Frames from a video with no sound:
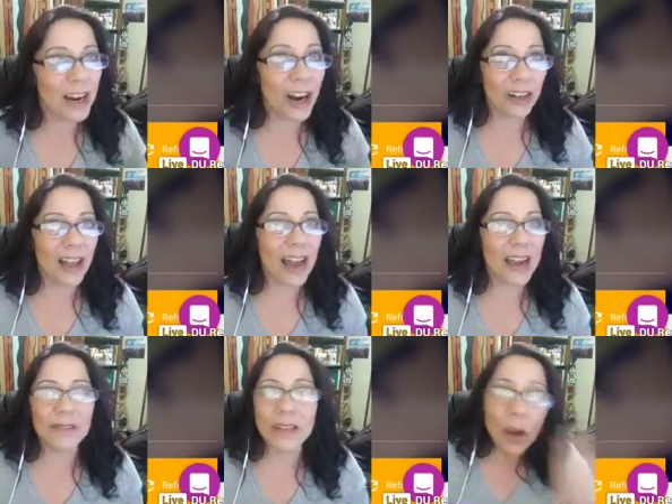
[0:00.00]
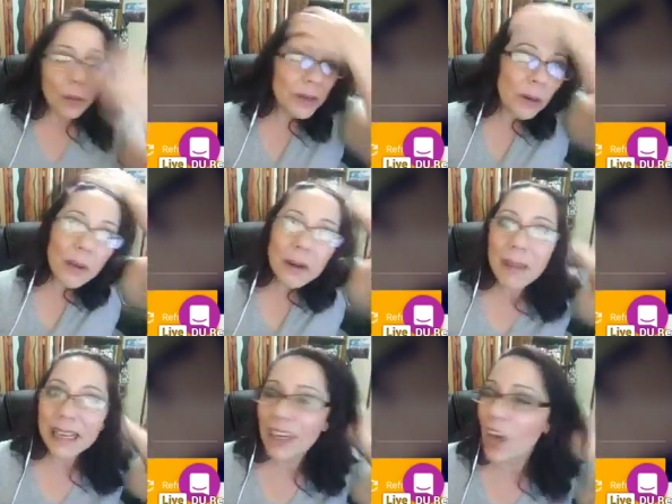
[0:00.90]
our lives. We don't want to
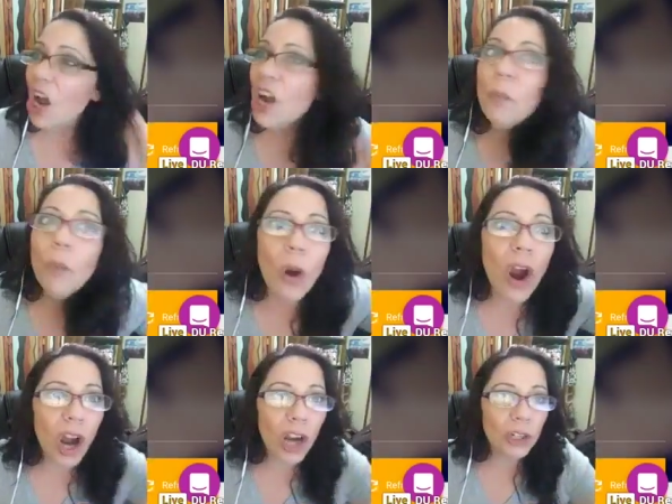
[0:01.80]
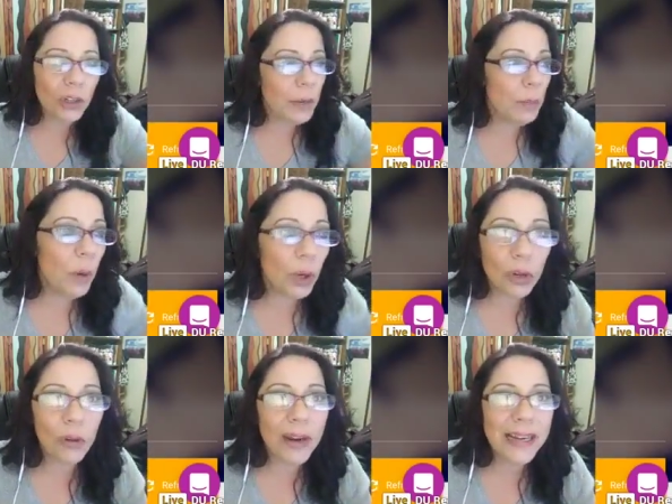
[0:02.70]
make it more harder and more
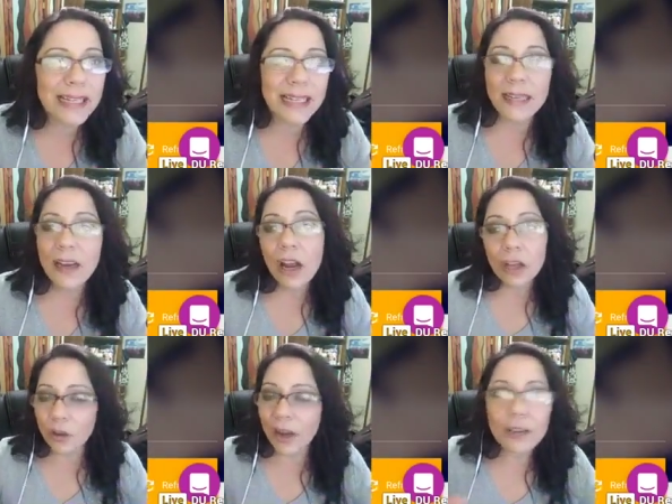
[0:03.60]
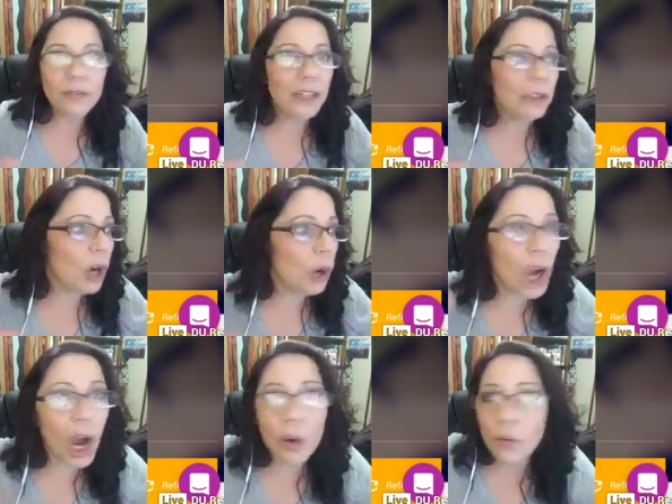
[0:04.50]
crazy, trying to figure out
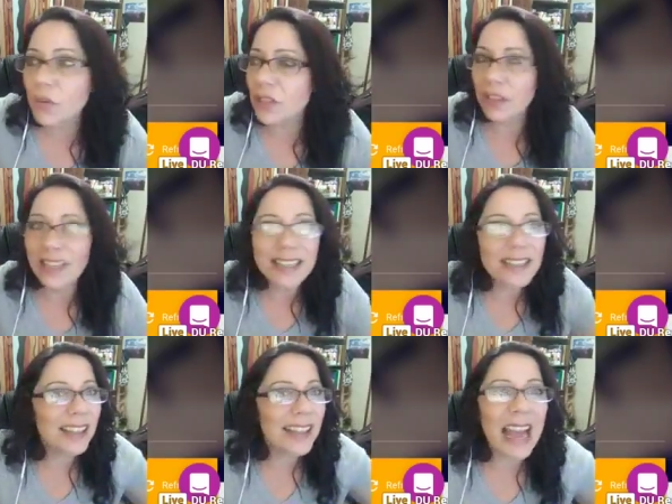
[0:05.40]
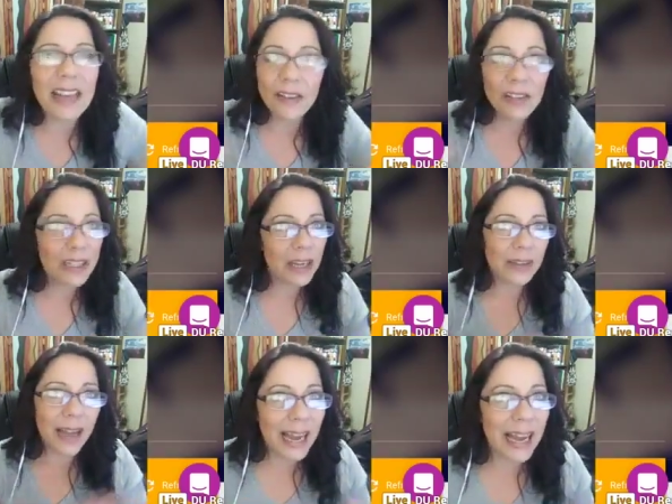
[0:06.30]
codes and this and that and everything else.
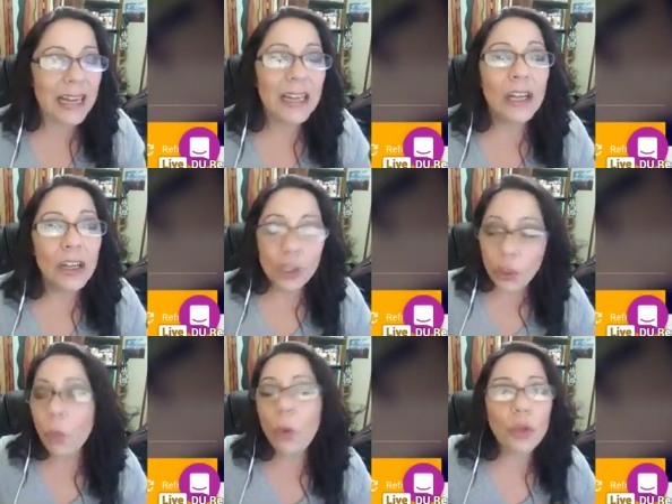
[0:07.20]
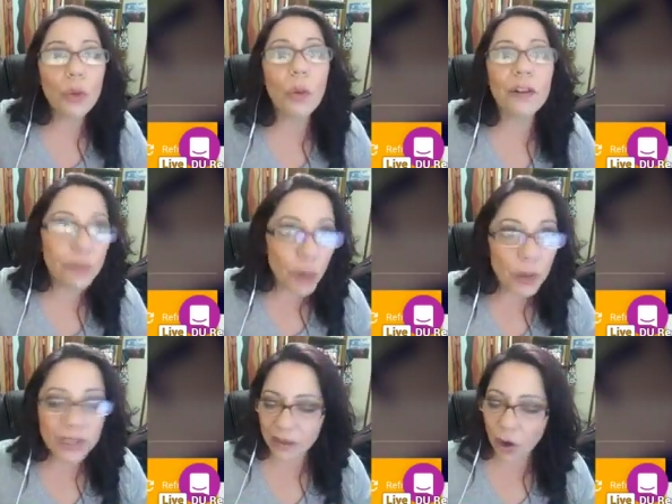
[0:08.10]
You want to
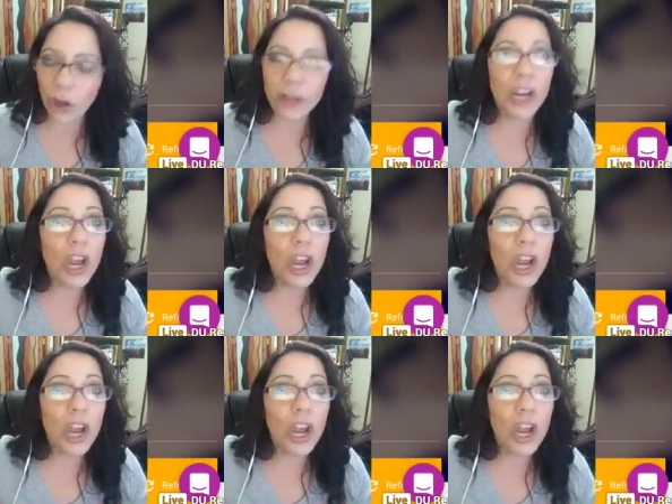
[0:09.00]
focus on